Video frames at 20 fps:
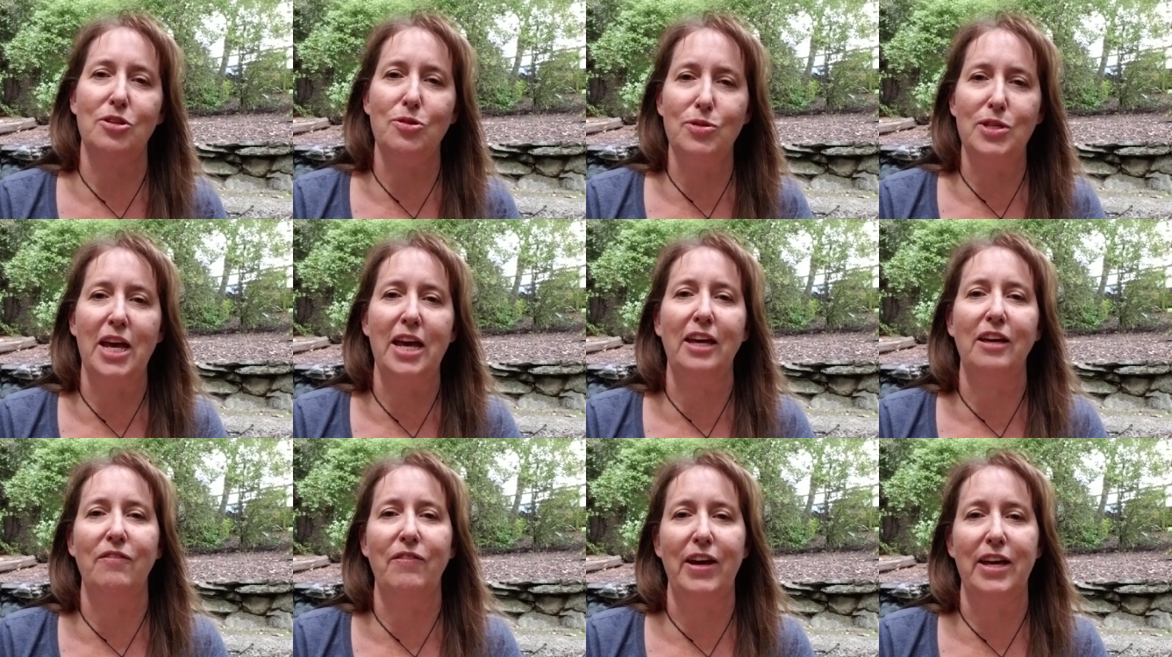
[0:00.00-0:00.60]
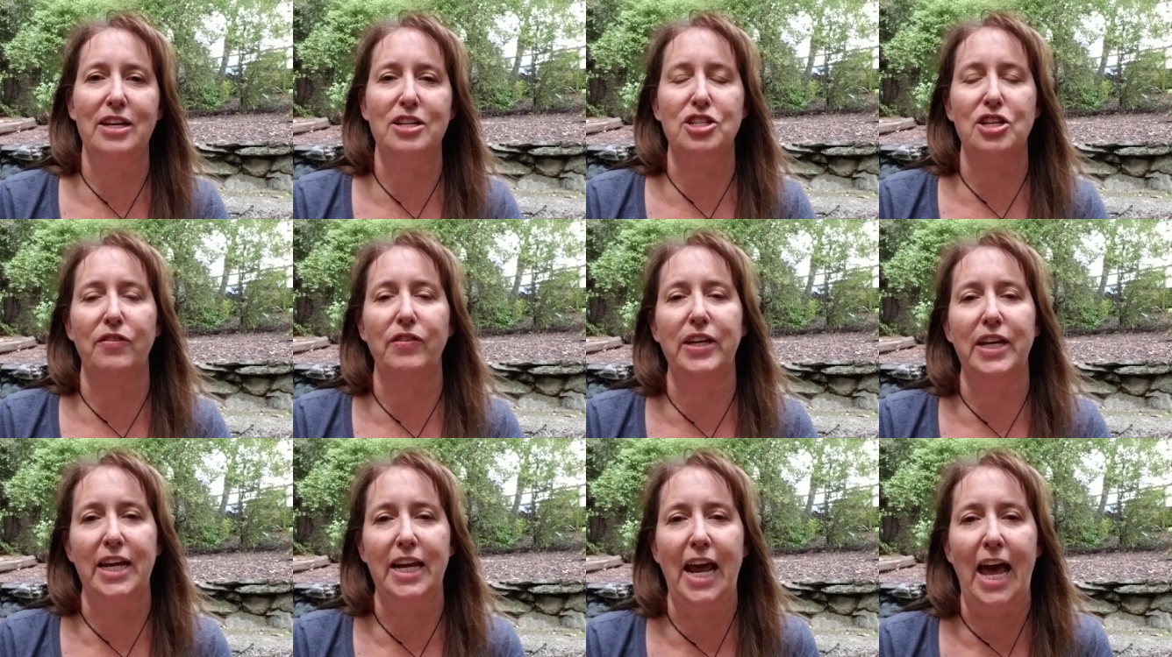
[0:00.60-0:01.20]
who take advantage of
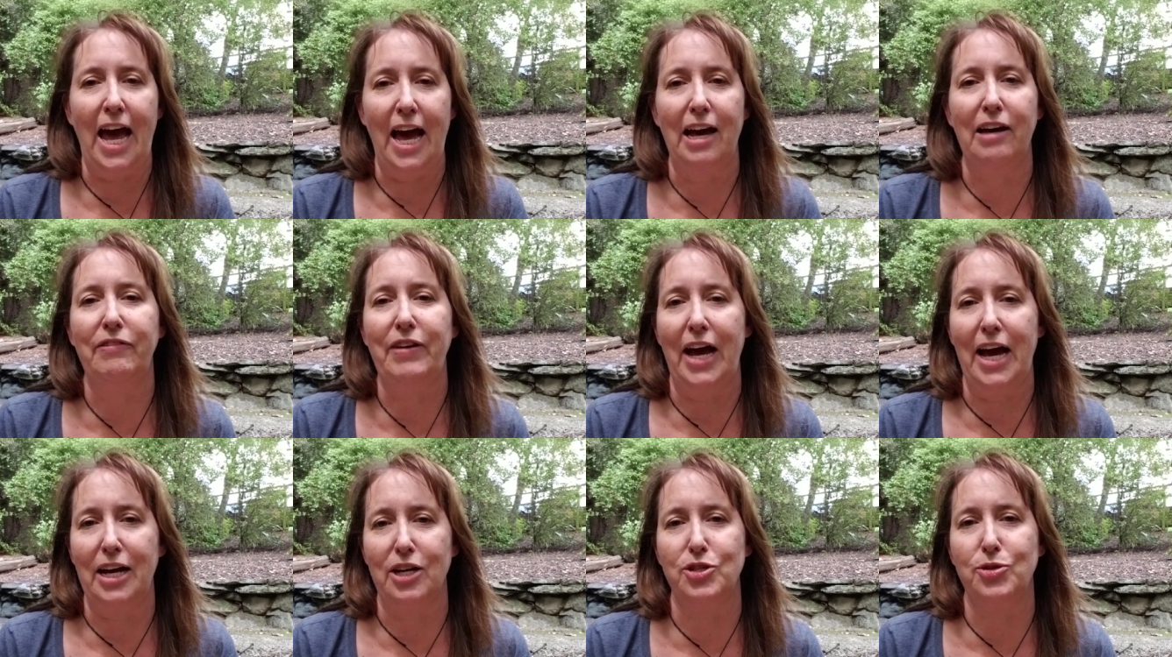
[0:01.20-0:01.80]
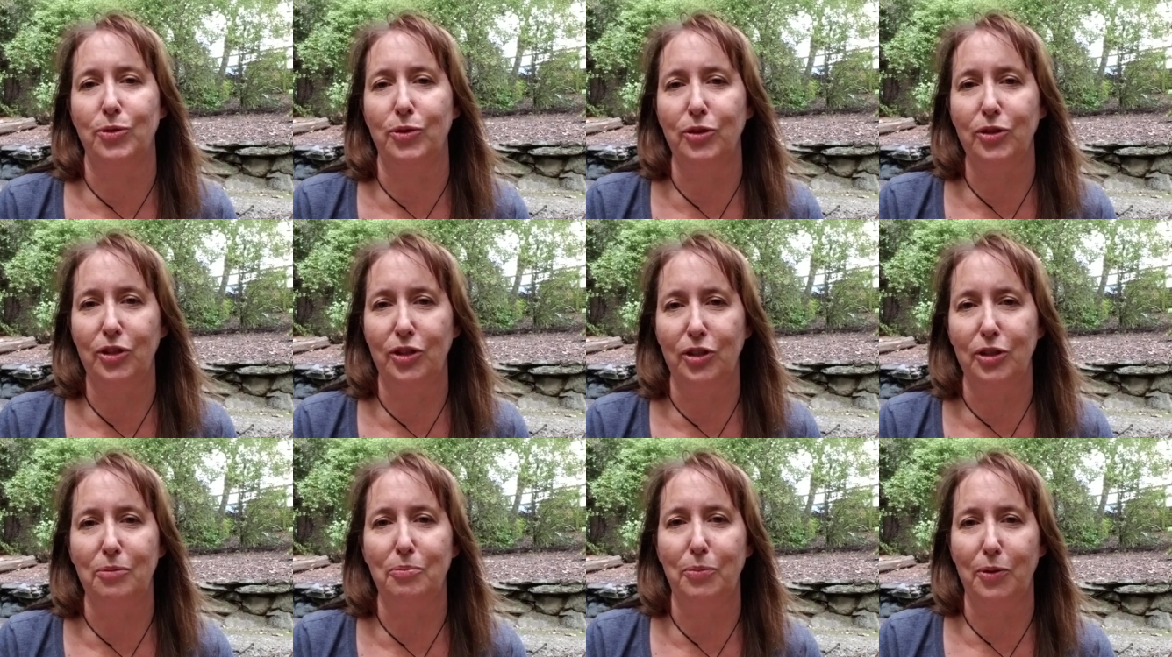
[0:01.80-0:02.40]
it and have actual
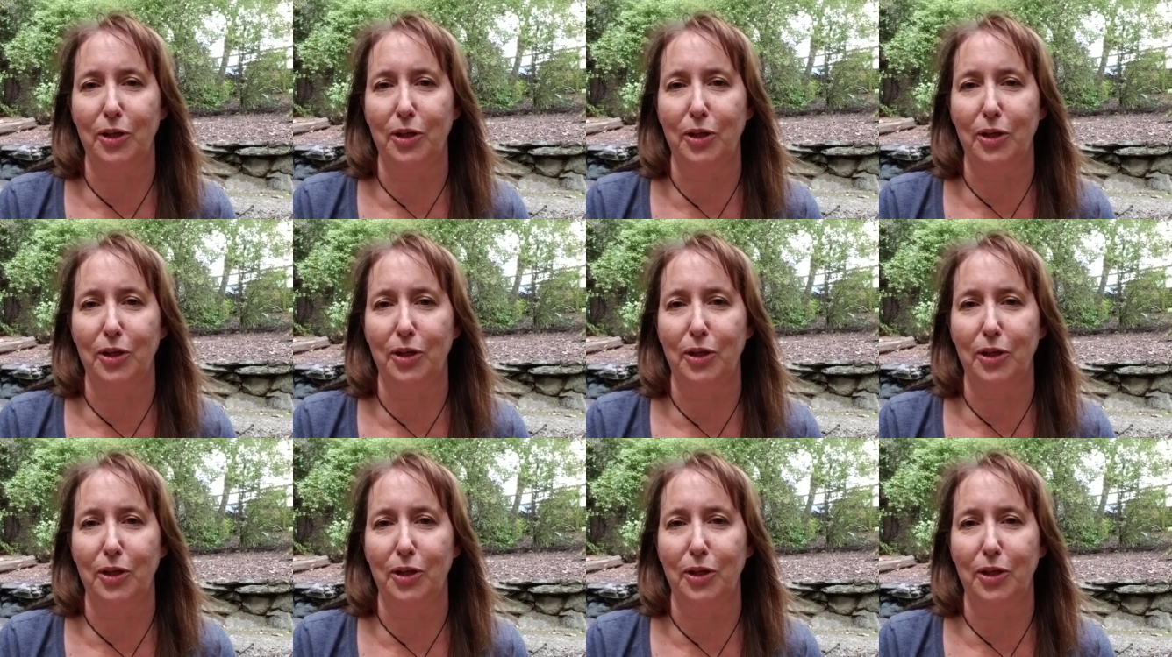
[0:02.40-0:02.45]
good